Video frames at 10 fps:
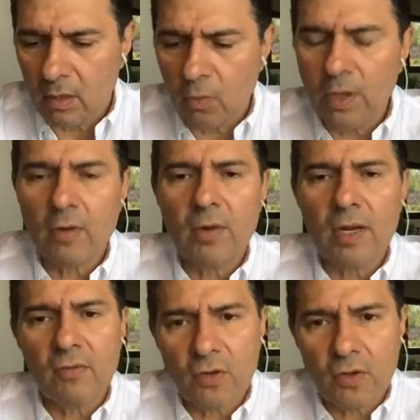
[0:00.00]
we are
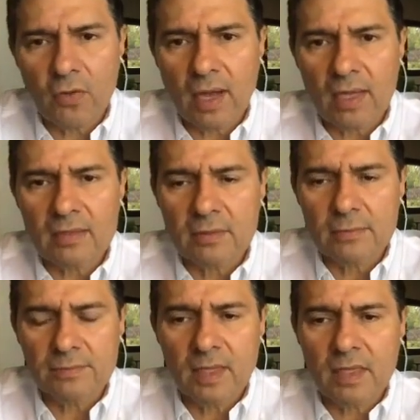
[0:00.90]
ready for you guys.
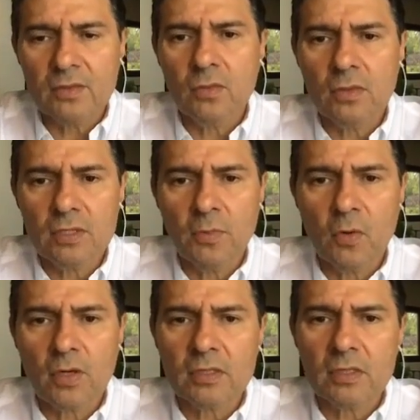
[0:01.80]
As soon as
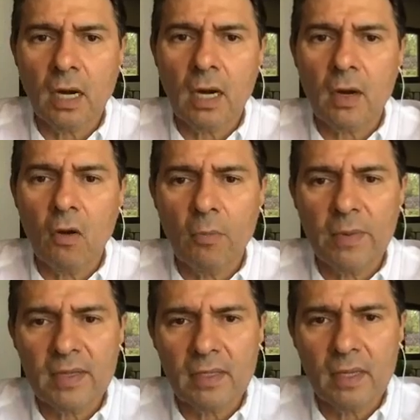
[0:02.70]
borders are
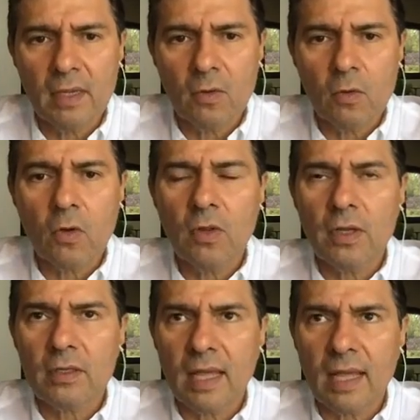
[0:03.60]
open, we
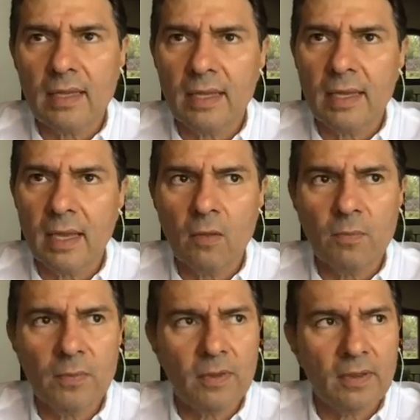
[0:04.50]
will gladly
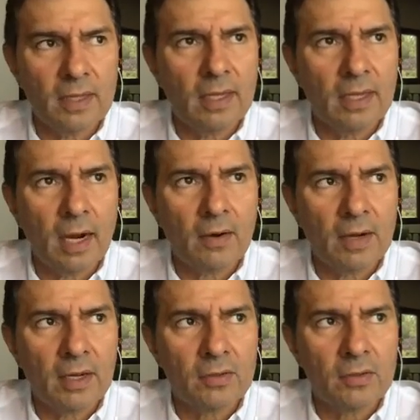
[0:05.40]
are
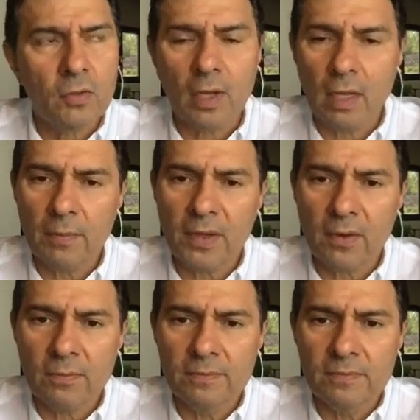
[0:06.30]
here to help
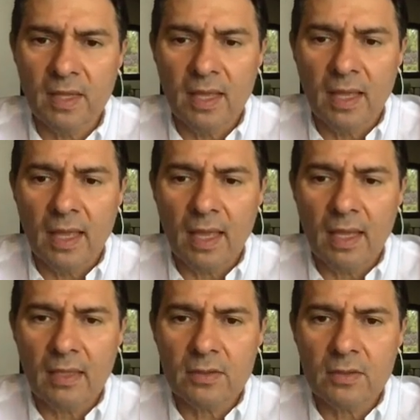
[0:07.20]
you
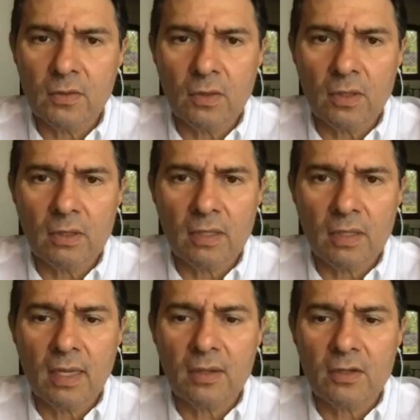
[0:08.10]
and to
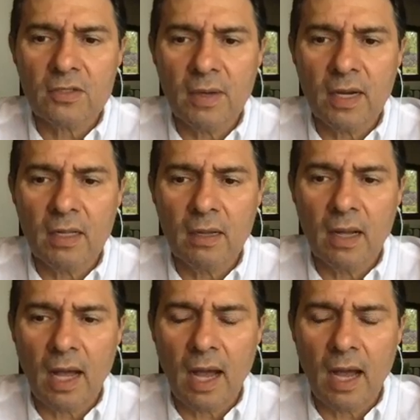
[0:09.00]
get your spa
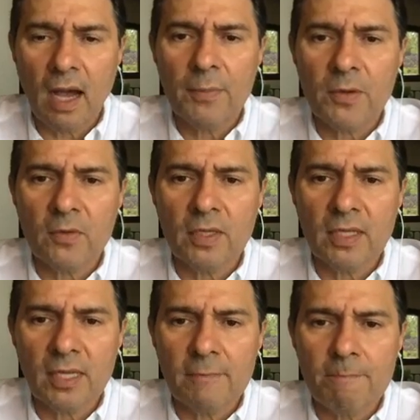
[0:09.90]
up and
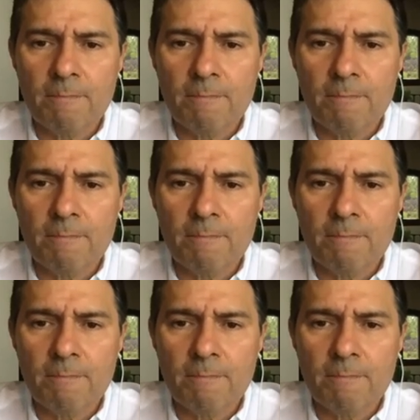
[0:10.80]
running.